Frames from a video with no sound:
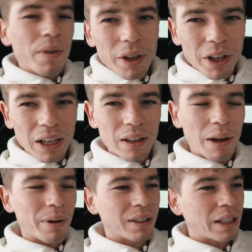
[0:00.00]
of the thinking
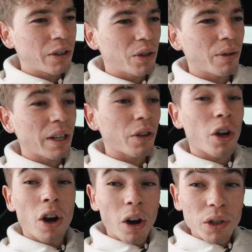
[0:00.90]
that went into it, the
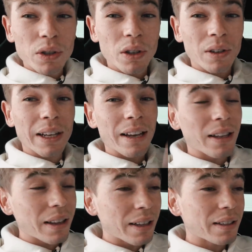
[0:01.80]
cost on
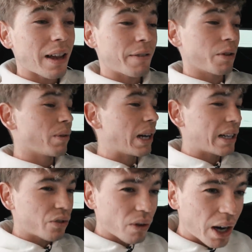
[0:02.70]
getting this, having a
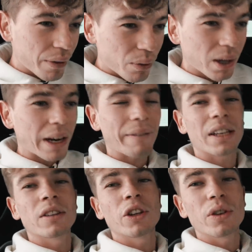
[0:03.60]
right-hand drive one,
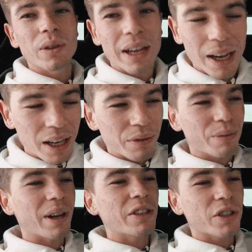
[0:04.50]
having it in the UK,
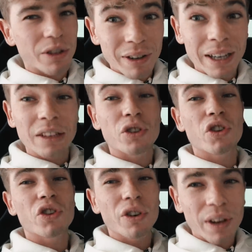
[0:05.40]
registering it,
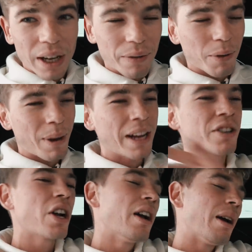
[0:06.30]
insuring it for my
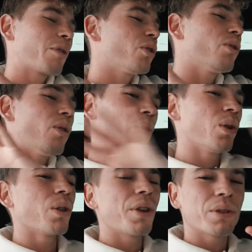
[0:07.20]
age. I'm gonna do
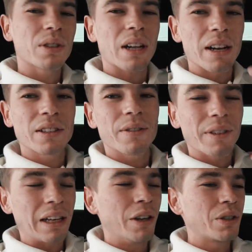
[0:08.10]
all those kinds of
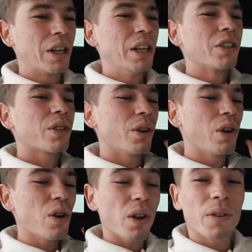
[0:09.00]
videos. So a
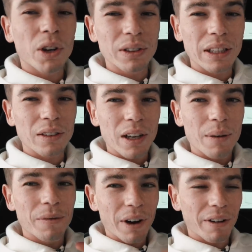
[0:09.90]
lot of content to
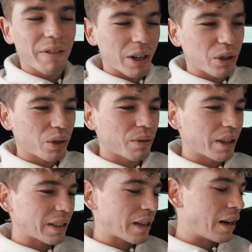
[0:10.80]
come very, very soon with
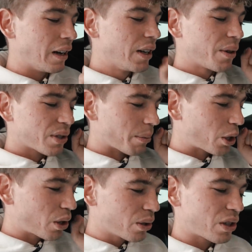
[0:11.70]
this car, which I'm
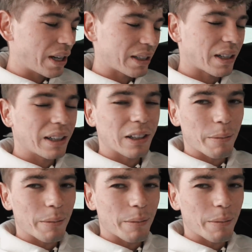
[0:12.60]
hugely excited